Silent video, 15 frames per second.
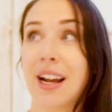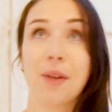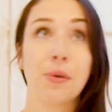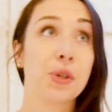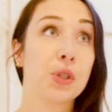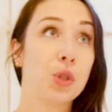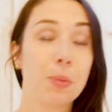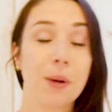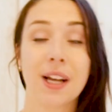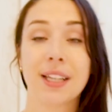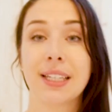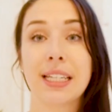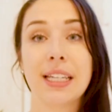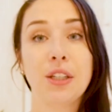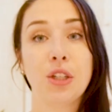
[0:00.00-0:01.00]
I was super
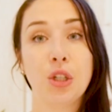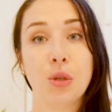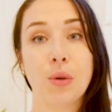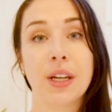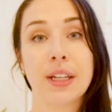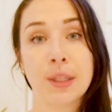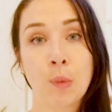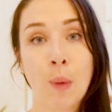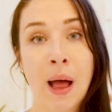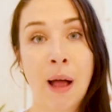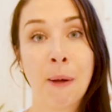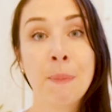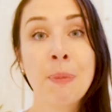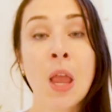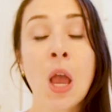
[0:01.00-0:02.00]
hesitant to do it as
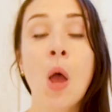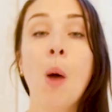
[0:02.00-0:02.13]
well.